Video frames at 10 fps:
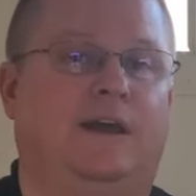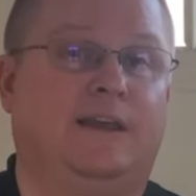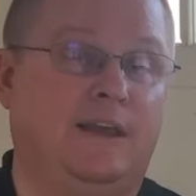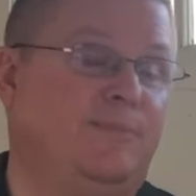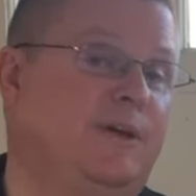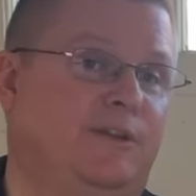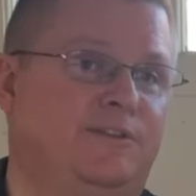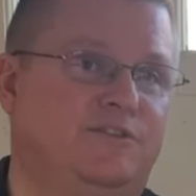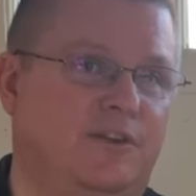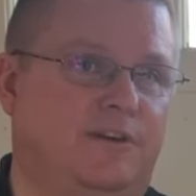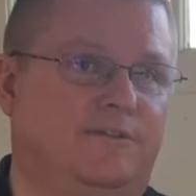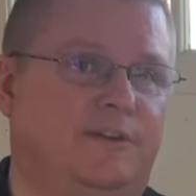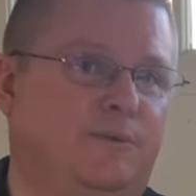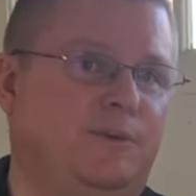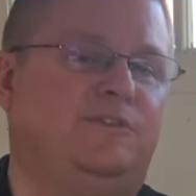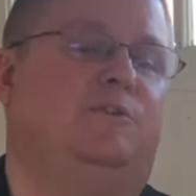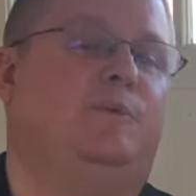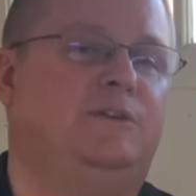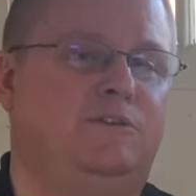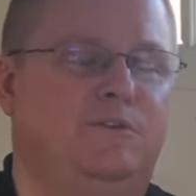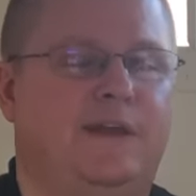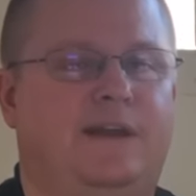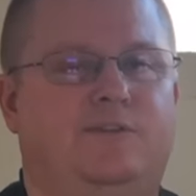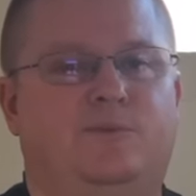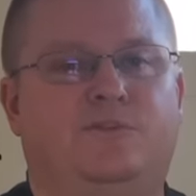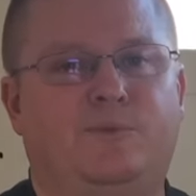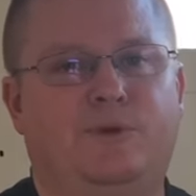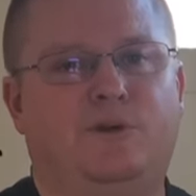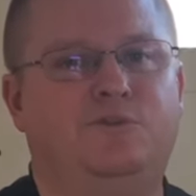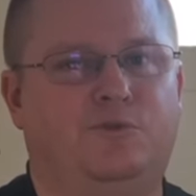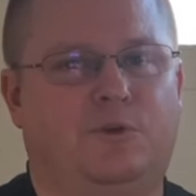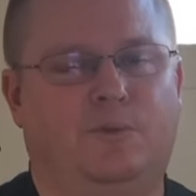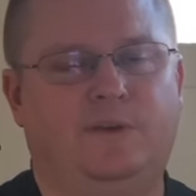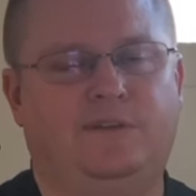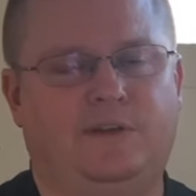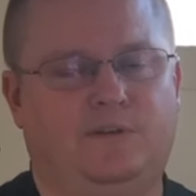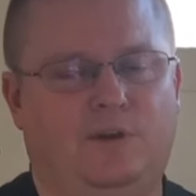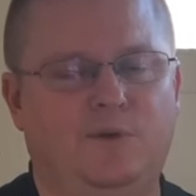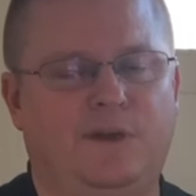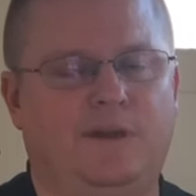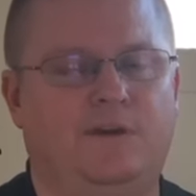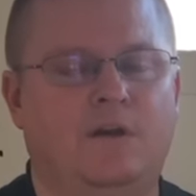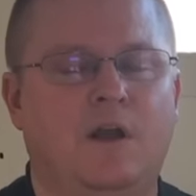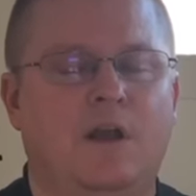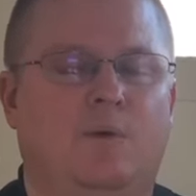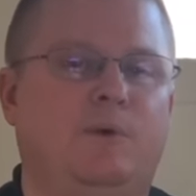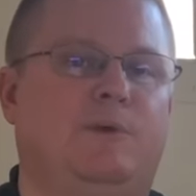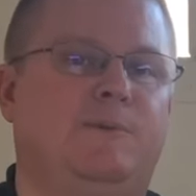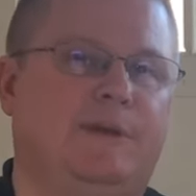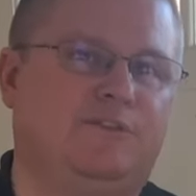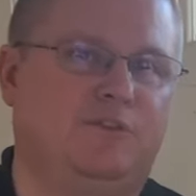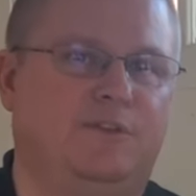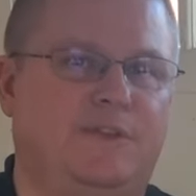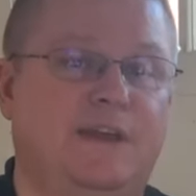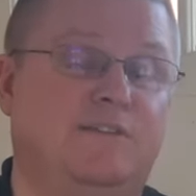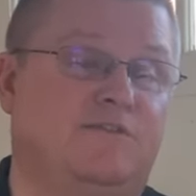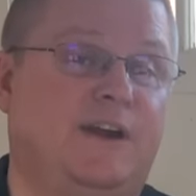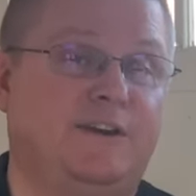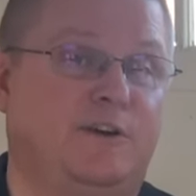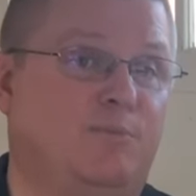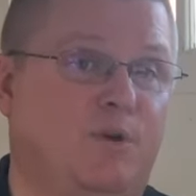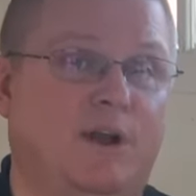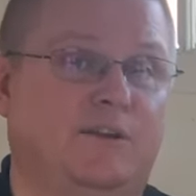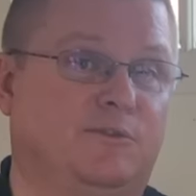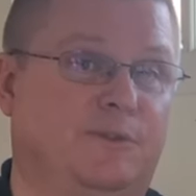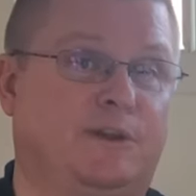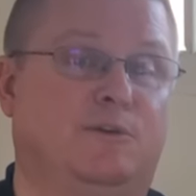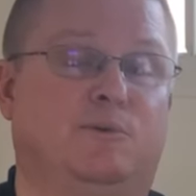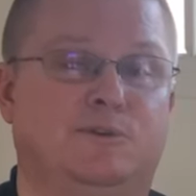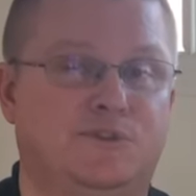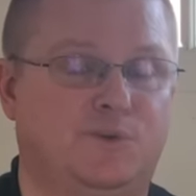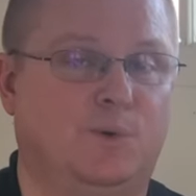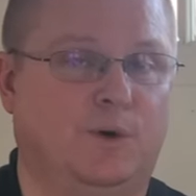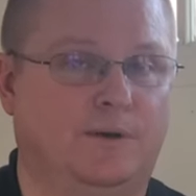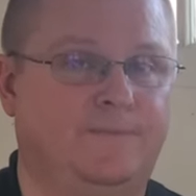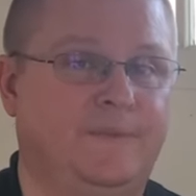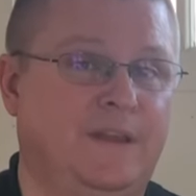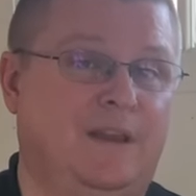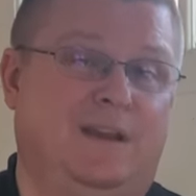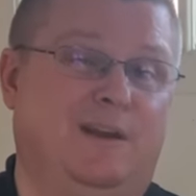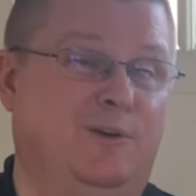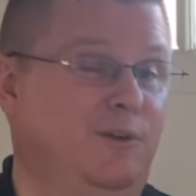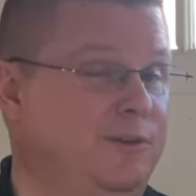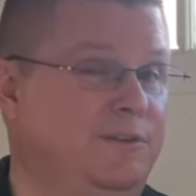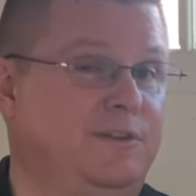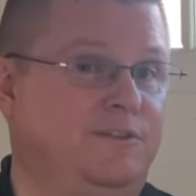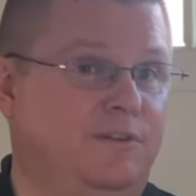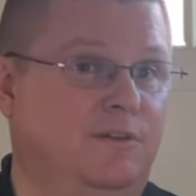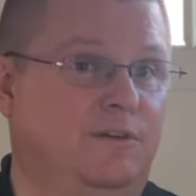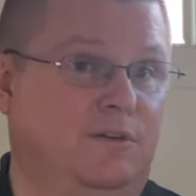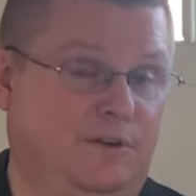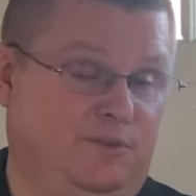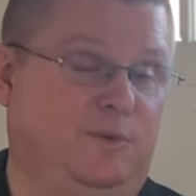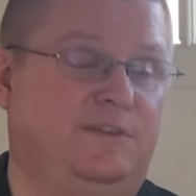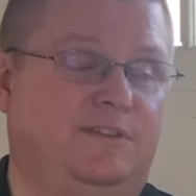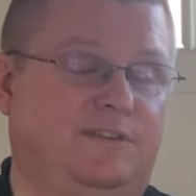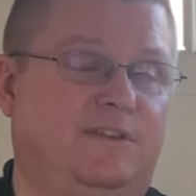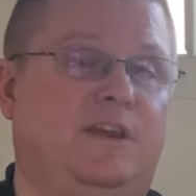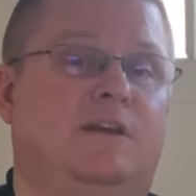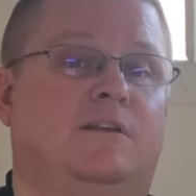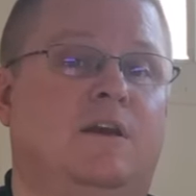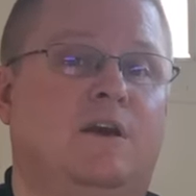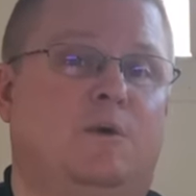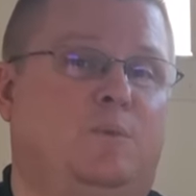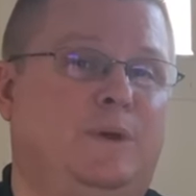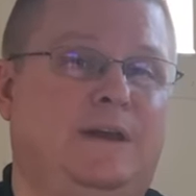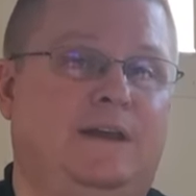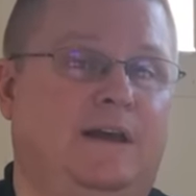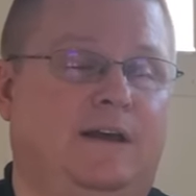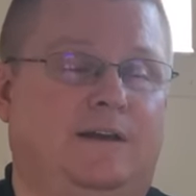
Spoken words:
and keep that on the shelf. And the reason that we do that is when someone goes to our retailer locator, we want to make sure that they can find our products when they go to a store. Now, earlier this year, or in 2016, we